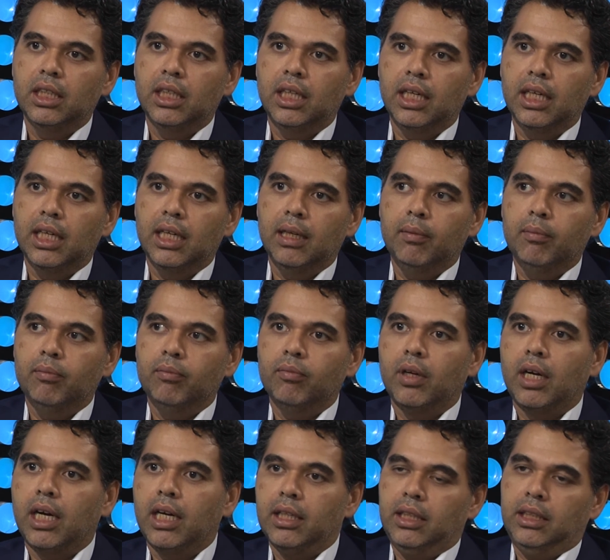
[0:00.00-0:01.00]

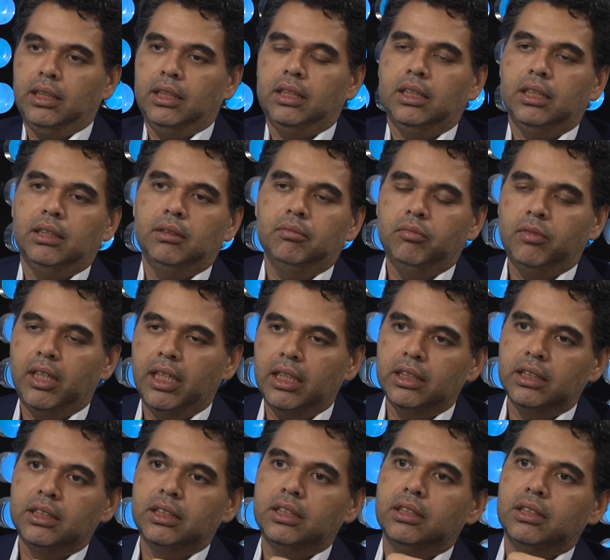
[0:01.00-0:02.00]
I think that
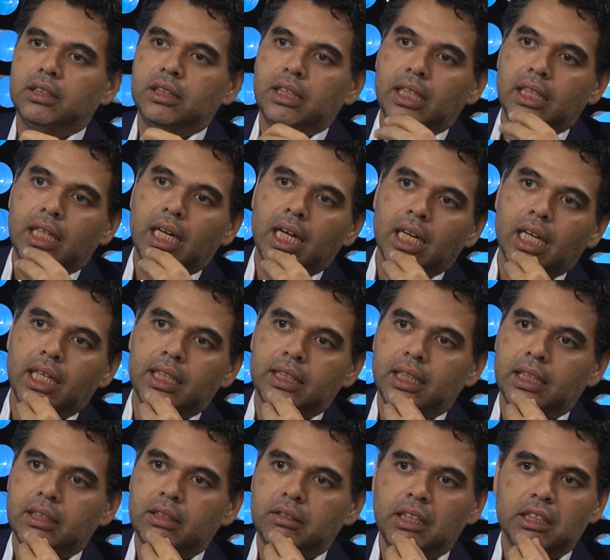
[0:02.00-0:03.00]
is, I like
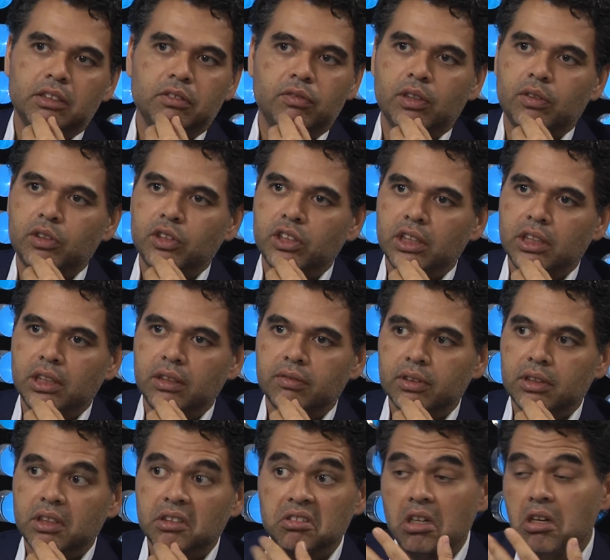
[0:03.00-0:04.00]
that. That's very
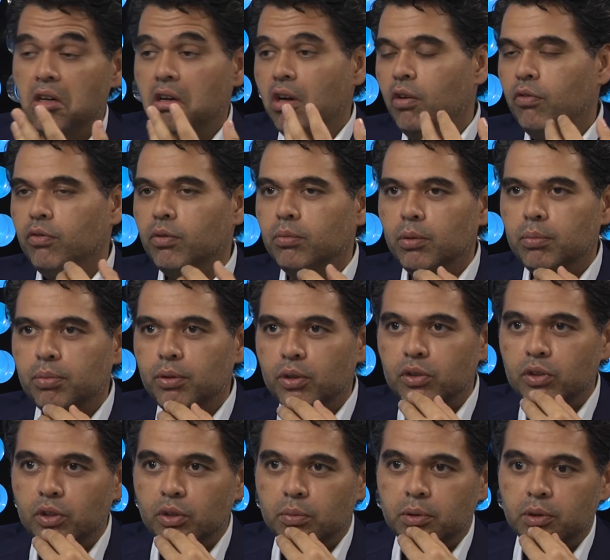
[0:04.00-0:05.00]
significant. From a
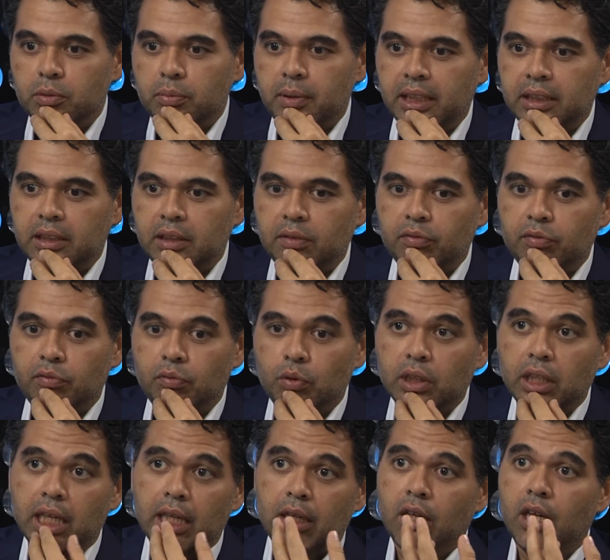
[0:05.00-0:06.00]
personal perspective, what
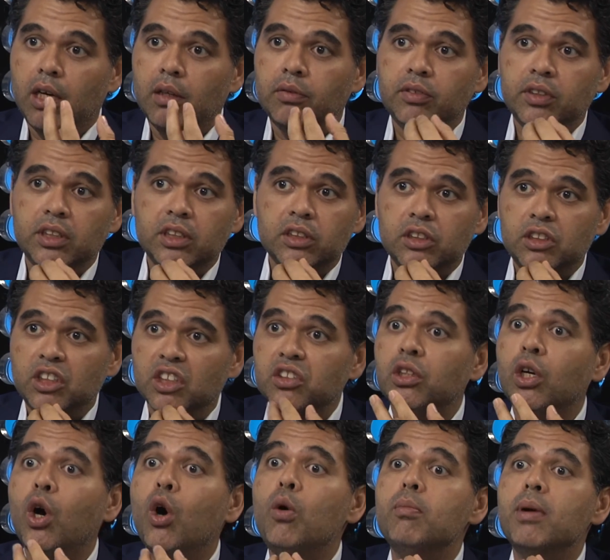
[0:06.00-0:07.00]
I love is just
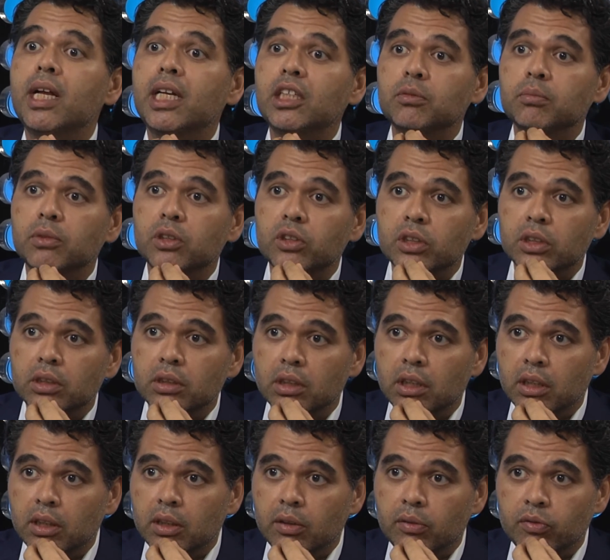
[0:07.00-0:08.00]
the home management
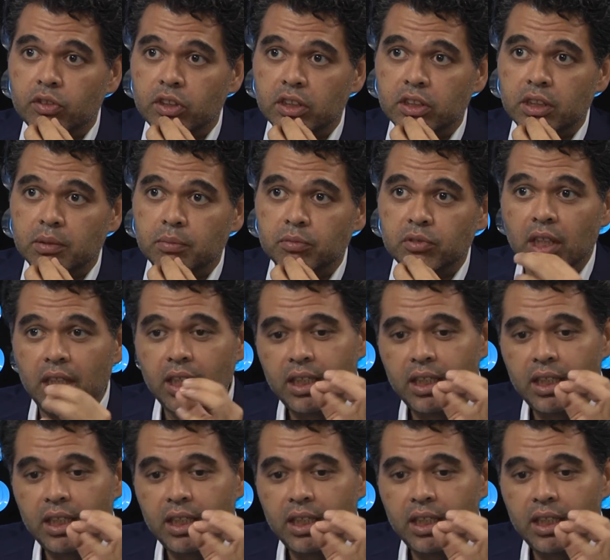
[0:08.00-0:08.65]
systems.